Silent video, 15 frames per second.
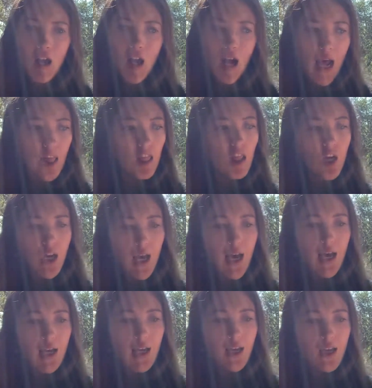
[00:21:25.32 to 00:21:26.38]
And I look
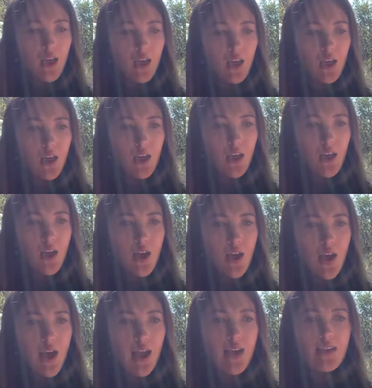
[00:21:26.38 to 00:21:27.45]
at it
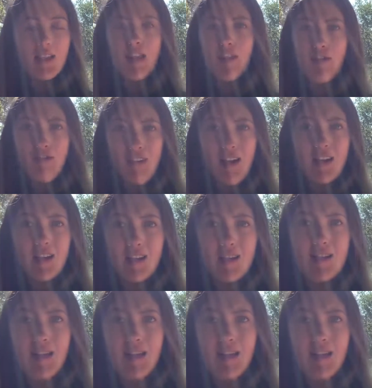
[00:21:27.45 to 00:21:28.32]
and I see the faintest